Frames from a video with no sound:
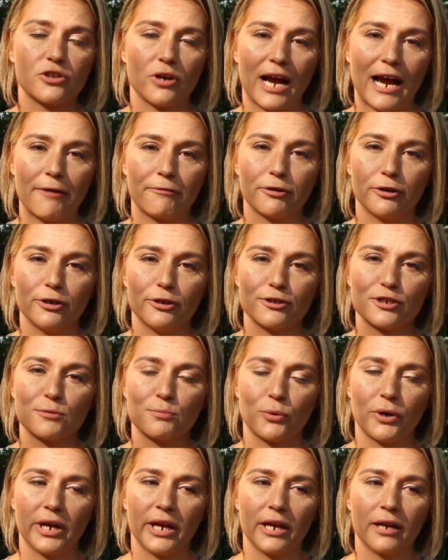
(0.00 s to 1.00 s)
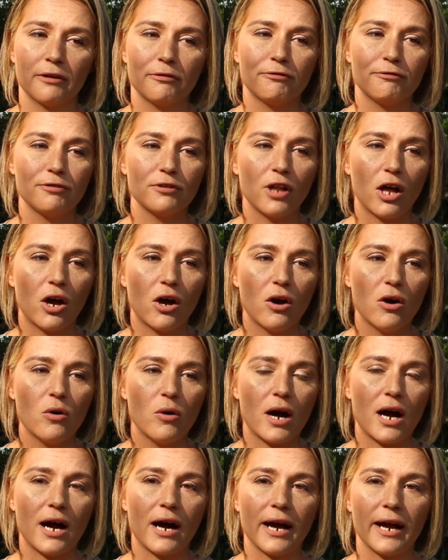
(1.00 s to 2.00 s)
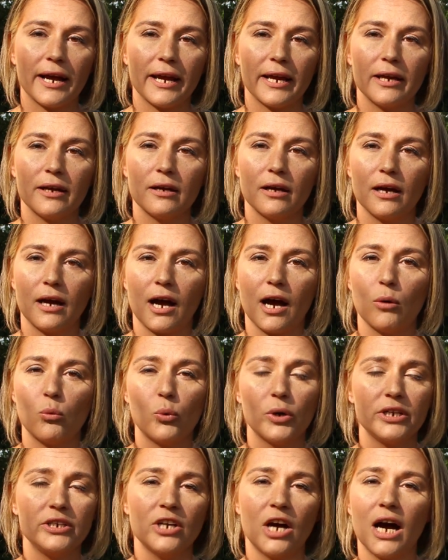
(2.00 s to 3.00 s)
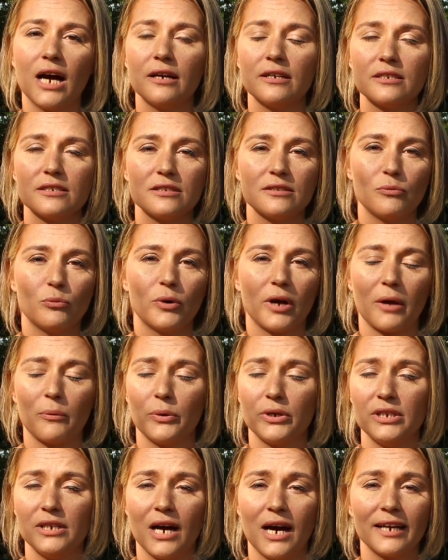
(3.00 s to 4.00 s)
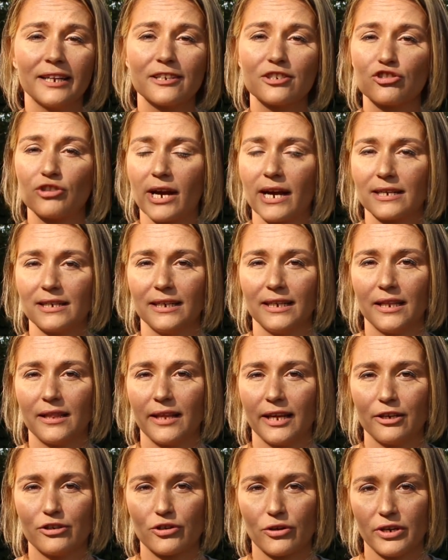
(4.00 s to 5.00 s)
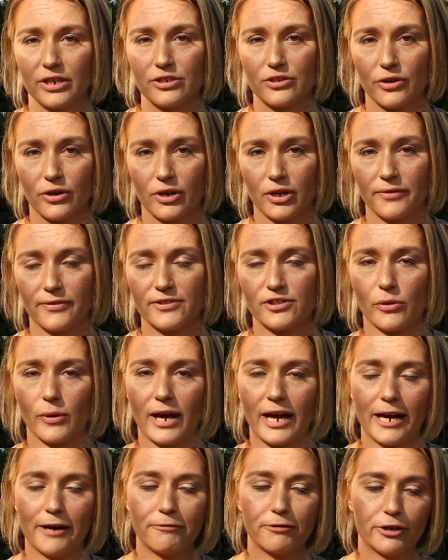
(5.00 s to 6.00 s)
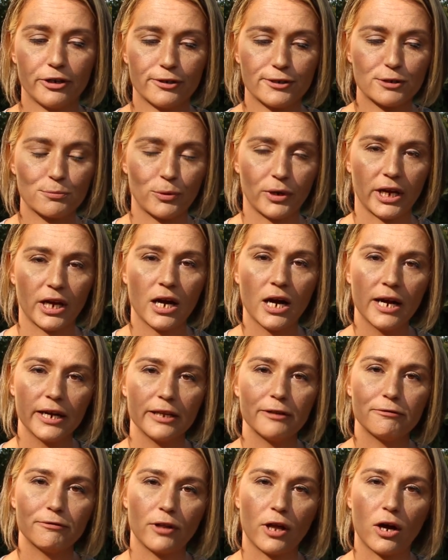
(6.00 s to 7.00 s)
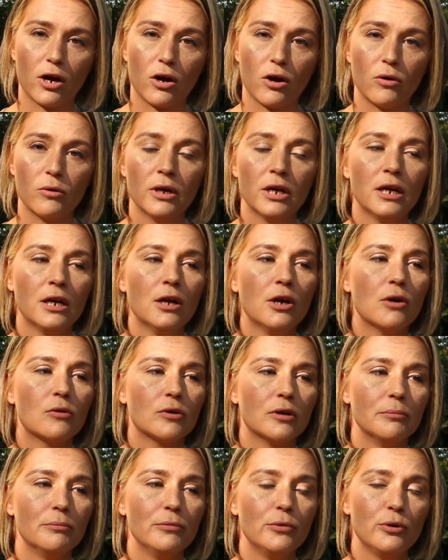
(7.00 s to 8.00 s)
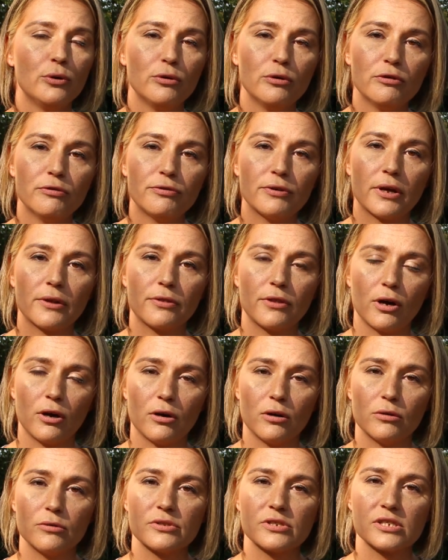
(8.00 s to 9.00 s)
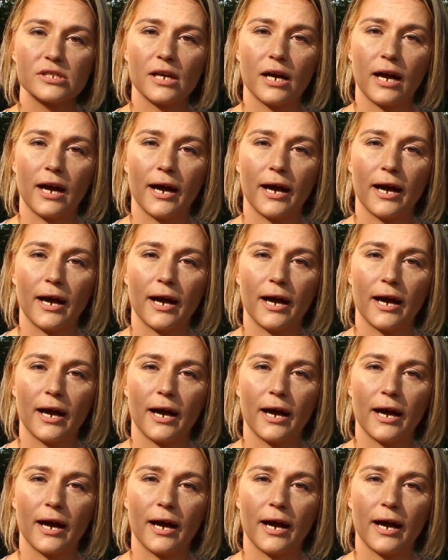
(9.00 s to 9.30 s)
After your spring flow, I would not extract anything during dearth. So after your spring honey flow, remove those